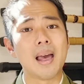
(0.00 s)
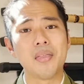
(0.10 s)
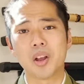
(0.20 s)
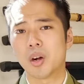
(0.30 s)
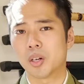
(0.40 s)
And
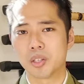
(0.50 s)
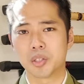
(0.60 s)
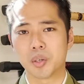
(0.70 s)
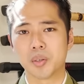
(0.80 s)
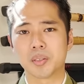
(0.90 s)
there are
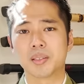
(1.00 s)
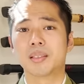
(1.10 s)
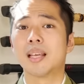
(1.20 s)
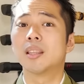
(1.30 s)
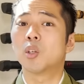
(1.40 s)
concerns
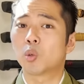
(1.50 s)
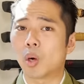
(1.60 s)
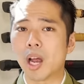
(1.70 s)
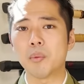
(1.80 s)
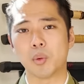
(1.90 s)
that
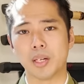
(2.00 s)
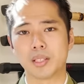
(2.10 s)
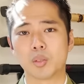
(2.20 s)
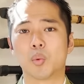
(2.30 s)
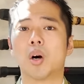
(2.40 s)
crime
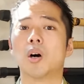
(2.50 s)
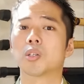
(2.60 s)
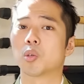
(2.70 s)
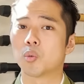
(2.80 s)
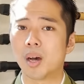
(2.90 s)
rates will
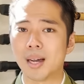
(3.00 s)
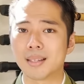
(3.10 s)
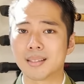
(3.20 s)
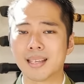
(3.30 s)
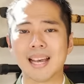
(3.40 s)
also
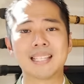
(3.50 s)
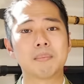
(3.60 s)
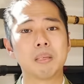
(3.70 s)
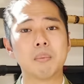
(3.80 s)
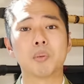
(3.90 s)
rise as
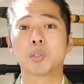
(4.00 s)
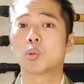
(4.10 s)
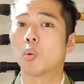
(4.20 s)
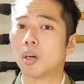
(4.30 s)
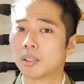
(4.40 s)
people's
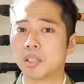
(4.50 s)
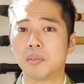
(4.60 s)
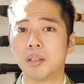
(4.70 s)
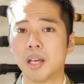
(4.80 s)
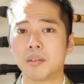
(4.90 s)
quality of
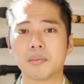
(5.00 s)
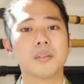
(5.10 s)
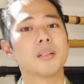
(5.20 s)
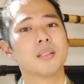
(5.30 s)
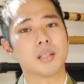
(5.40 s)
life
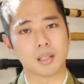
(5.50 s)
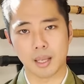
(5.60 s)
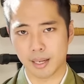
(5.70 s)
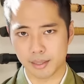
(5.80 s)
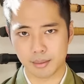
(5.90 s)

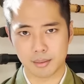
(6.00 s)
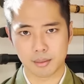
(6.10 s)
declines.